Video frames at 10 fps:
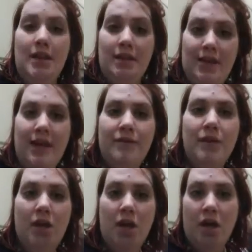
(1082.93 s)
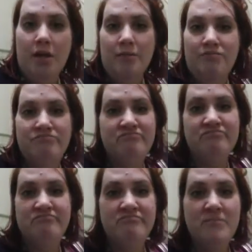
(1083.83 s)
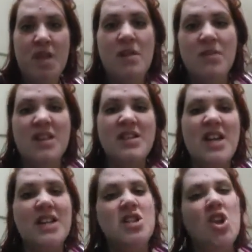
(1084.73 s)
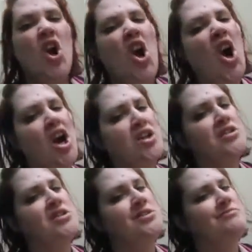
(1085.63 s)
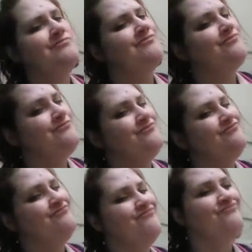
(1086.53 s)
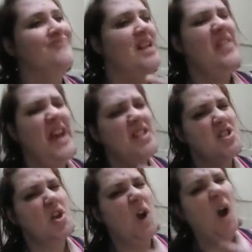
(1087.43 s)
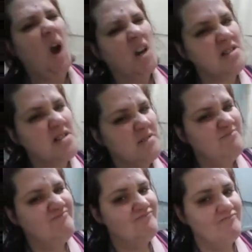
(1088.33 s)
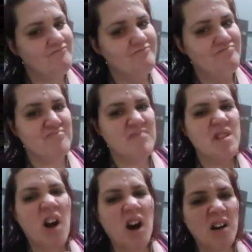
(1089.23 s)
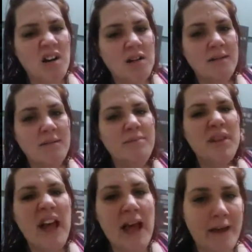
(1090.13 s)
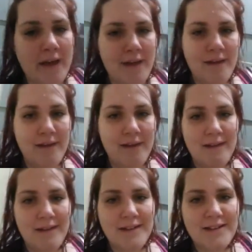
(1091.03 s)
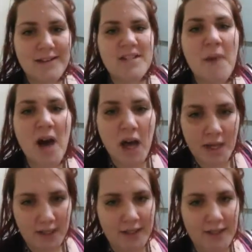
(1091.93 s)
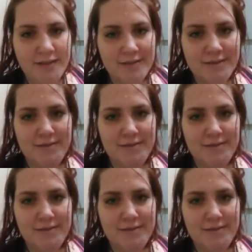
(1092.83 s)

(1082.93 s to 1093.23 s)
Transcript: and laugh along because that's your heart. That's your heart. Dark, black, demonic.